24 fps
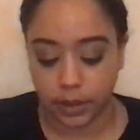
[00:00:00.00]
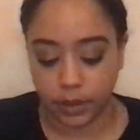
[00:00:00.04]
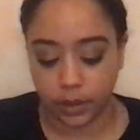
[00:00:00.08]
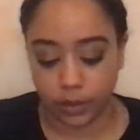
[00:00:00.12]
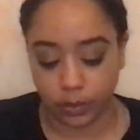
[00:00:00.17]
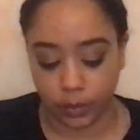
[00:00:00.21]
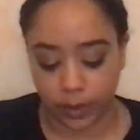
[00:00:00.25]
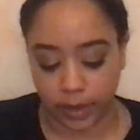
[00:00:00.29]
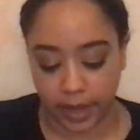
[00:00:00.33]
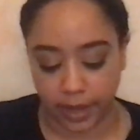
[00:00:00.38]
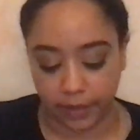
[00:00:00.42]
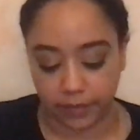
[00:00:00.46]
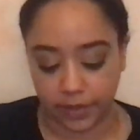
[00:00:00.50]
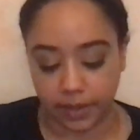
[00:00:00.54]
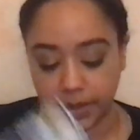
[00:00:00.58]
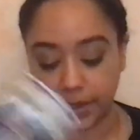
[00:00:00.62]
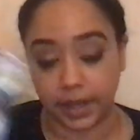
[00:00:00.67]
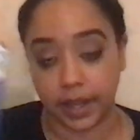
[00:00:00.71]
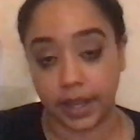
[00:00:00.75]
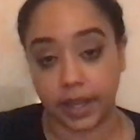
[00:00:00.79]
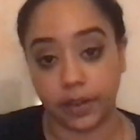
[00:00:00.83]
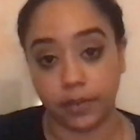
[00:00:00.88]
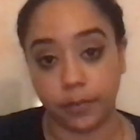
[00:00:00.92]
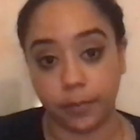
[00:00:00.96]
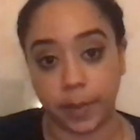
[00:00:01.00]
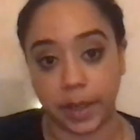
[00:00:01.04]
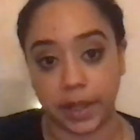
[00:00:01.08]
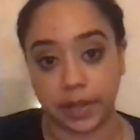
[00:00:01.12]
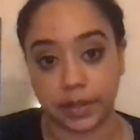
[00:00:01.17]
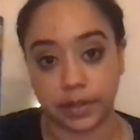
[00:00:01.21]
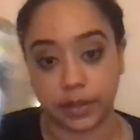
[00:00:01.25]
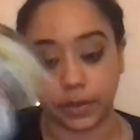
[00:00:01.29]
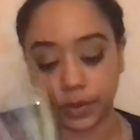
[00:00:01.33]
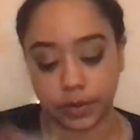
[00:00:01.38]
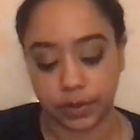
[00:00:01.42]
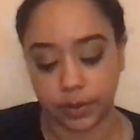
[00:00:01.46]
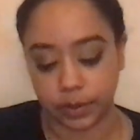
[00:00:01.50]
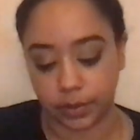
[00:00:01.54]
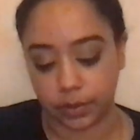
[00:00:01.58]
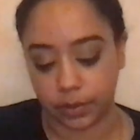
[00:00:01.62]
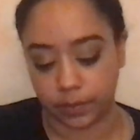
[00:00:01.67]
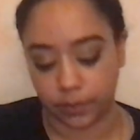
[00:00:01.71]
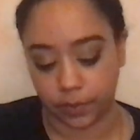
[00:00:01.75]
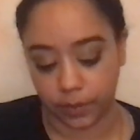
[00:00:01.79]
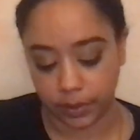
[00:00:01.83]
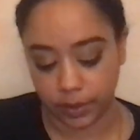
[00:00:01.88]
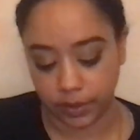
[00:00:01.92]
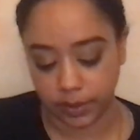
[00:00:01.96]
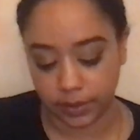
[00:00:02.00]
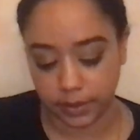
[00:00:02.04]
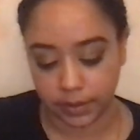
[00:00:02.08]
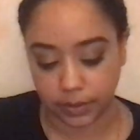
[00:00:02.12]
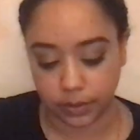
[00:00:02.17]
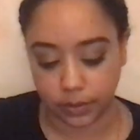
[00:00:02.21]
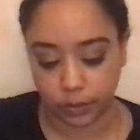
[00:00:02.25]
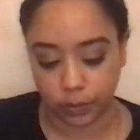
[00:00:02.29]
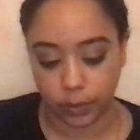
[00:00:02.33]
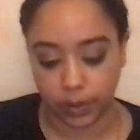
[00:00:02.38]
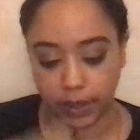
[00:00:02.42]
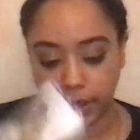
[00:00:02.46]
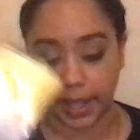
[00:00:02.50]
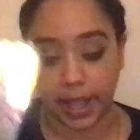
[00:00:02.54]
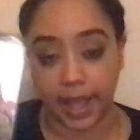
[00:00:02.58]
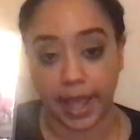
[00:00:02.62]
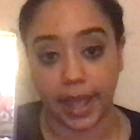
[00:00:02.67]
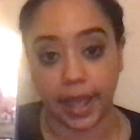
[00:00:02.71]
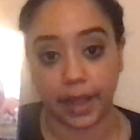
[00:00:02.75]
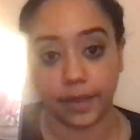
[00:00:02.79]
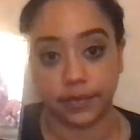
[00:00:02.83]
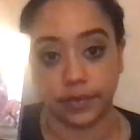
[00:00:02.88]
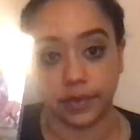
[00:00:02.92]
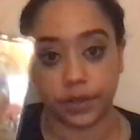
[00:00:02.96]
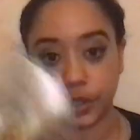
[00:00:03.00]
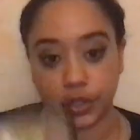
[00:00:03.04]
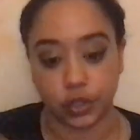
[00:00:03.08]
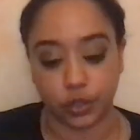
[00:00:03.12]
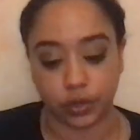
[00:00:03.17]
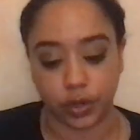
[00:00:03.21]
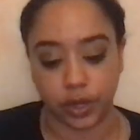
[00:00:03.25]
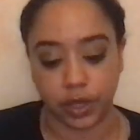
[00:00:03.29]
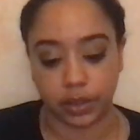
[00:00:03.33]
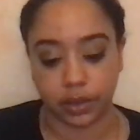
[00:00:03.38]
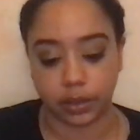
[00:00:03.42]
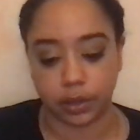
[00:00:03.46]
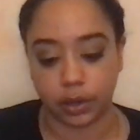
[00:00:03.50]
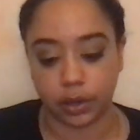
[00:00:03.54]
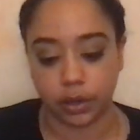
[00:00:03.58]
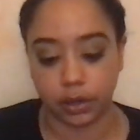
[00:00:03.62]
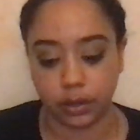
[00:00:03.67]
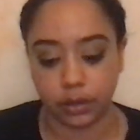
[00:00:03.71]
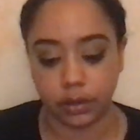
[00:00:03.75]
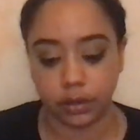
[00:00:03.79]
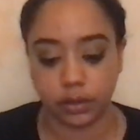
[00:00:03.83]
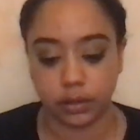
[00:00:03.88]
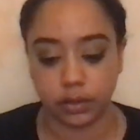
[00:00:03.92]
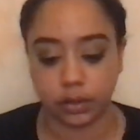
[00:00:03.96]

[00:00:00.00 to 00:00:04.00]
We have the Knight of Pentacles in the reverse. We have the Strength card.